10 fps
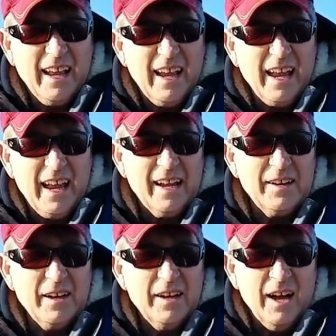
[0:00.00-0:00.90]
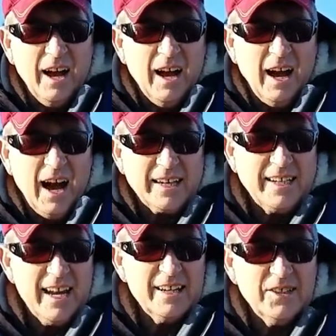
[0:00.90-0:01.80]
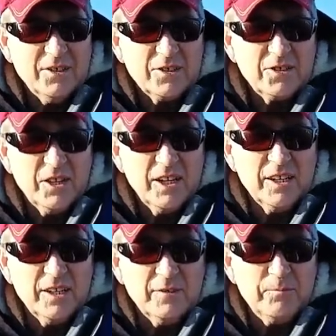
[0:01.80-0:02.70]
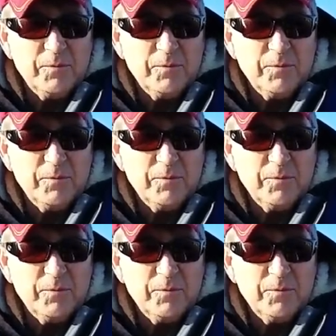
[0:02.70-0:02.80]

And I can't understand it.